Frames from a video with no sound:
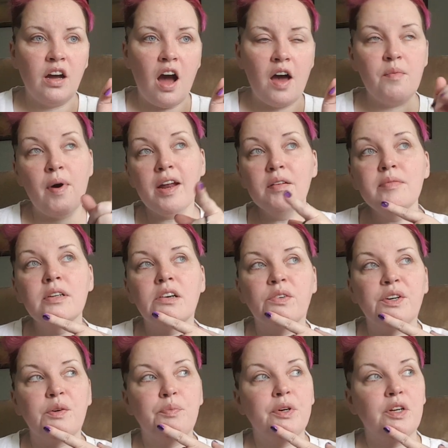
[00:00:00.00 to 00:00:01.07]
I might have been
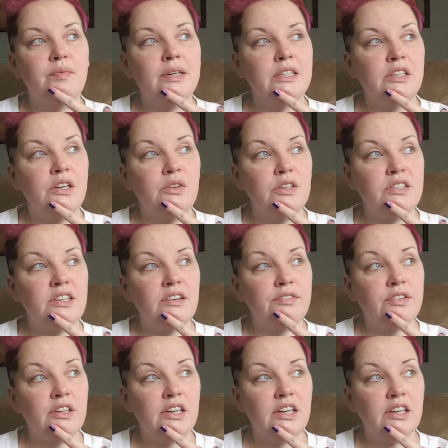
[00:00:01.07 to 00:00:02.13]
going to put them on to go to CF
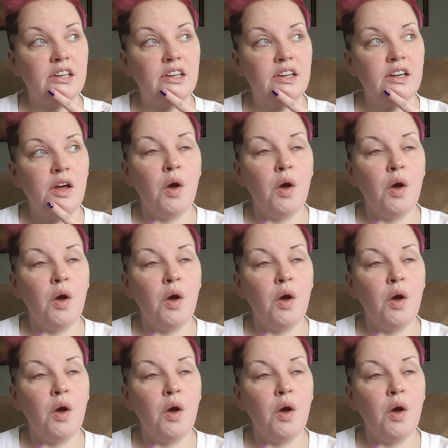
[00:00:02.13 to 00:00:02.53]
clinic.